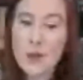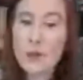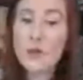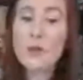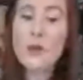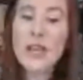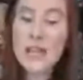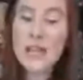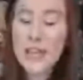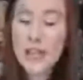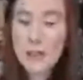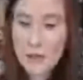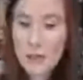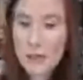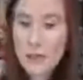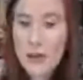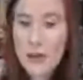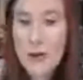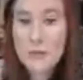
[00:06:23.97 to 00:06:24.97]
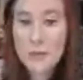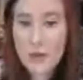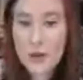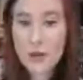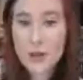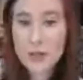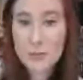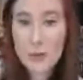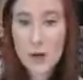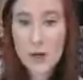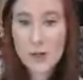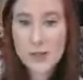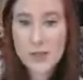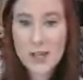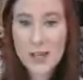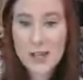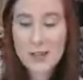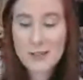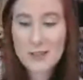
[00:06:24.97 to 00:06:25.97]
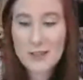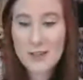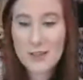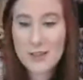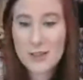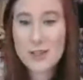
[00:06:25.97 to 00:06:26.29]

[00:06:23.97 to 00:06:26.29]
reading it from first person.